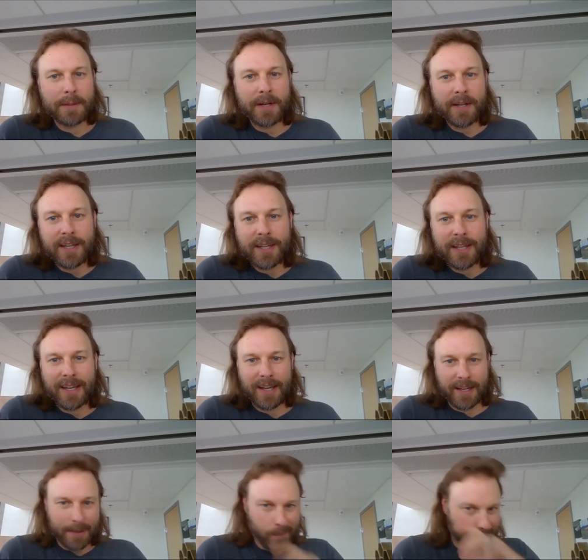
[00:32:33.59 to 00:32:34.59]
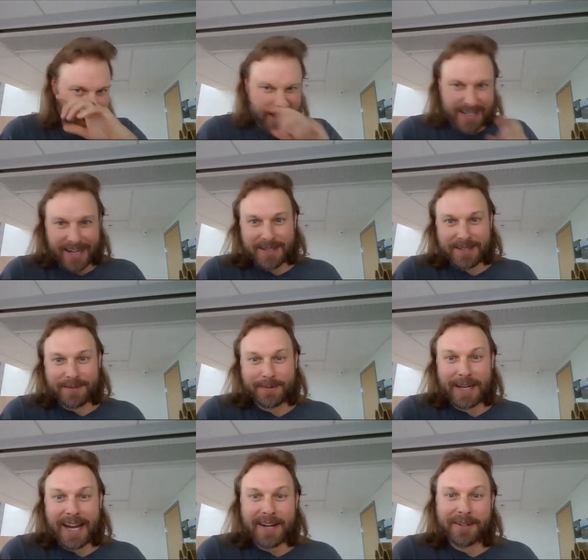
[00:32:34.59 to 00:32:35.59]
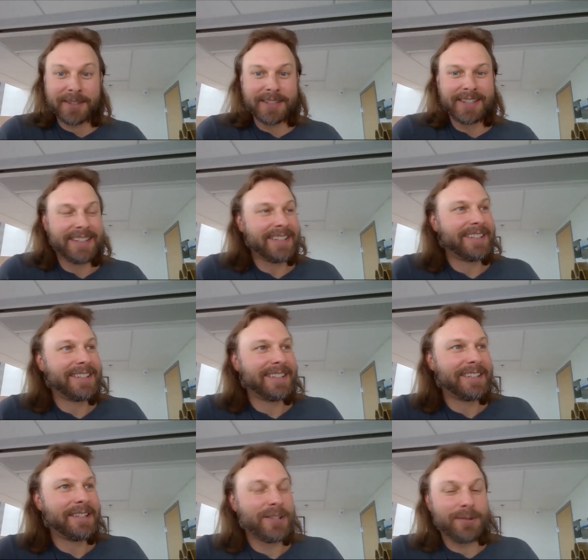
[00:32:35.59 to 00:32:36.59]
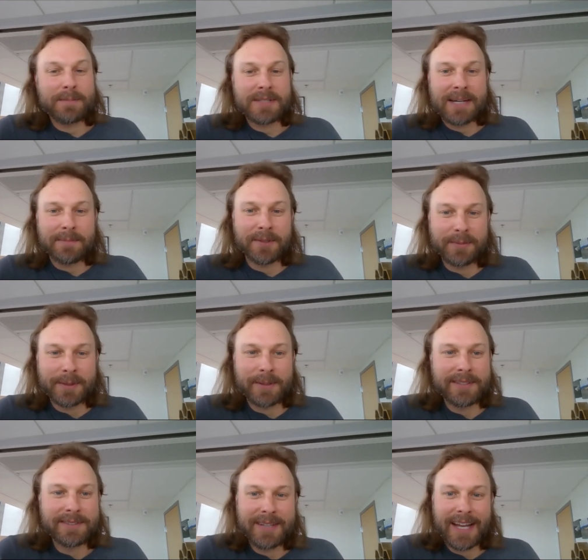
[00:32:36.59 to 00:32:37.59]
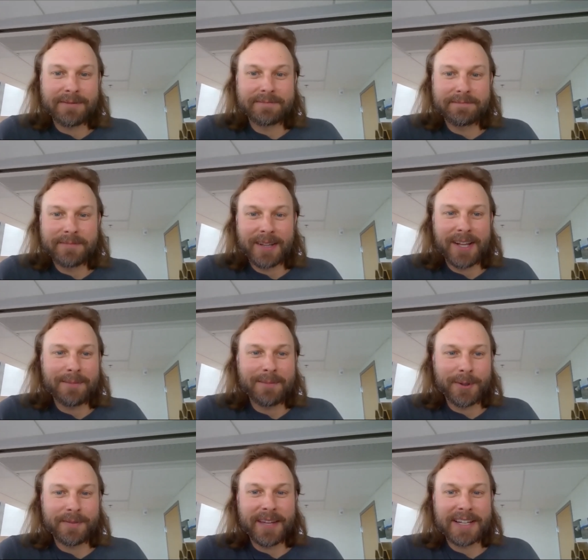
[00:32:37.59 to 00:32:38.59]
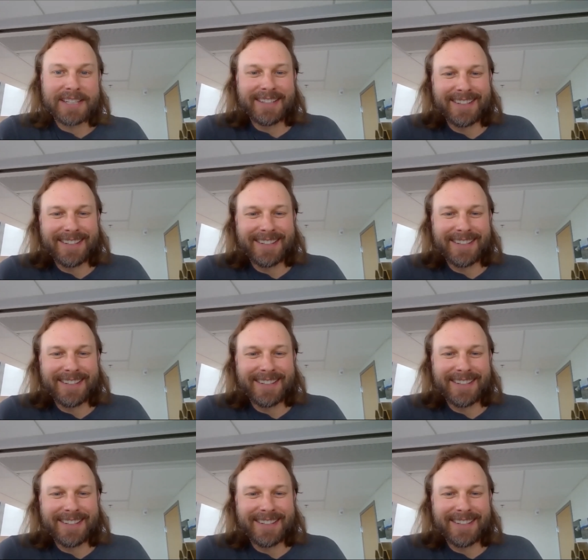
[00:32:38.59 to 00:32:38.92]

But what I would say is if we had our dream samples, we would have a lot more of that.